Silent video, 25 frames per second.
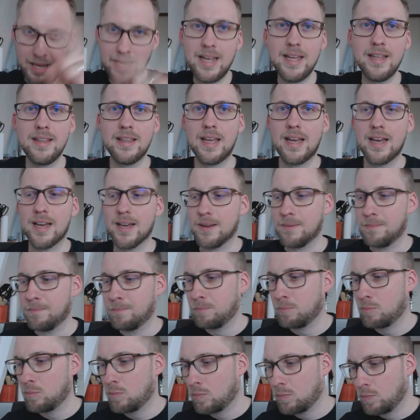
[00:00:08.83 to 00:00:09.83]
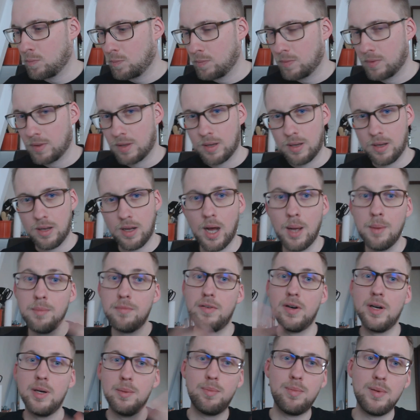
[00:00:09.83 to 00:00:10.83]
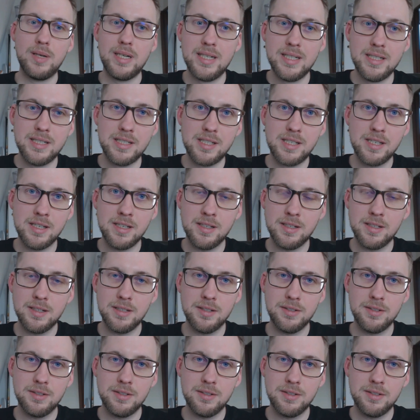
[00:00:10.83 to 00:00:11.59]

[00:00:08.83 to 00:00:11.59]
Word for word: Hey there! I'm very pleased